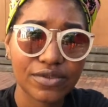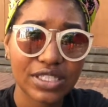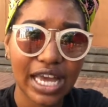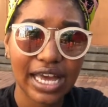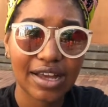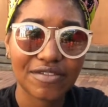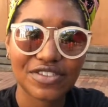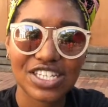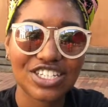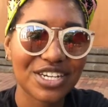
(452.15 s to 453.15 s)
to have
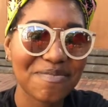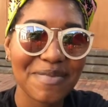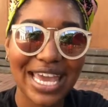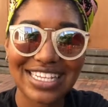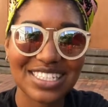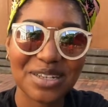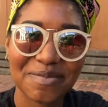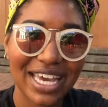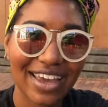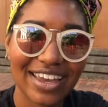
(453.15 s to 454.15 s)
such an amazing
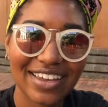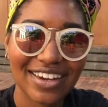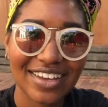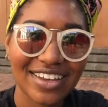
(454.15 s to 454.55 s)
mate